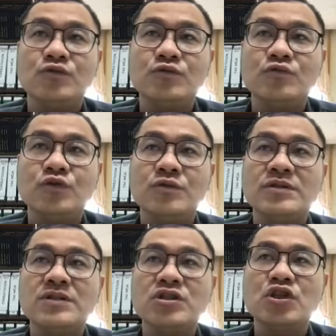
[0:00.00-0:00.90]
would
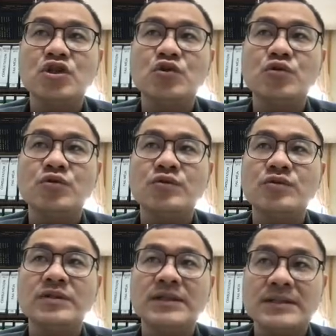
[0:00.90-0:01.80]

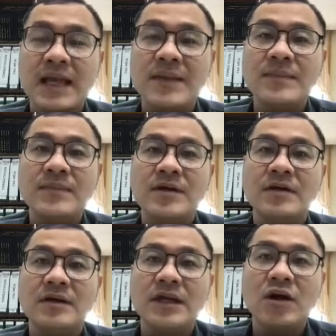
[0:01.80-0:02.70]
still the same.
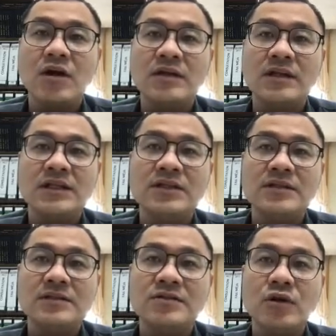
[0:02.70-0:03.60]
Okay, only
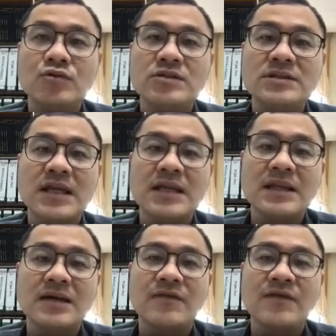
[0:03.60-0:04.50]
those date
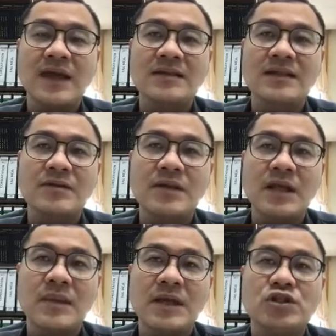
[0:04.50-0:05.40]
affected they
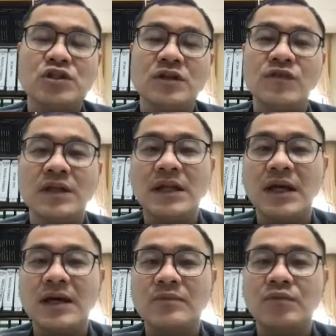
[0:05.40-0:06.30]
may shift it lah,
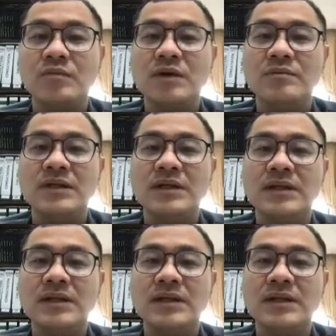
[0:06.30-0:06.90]
probably.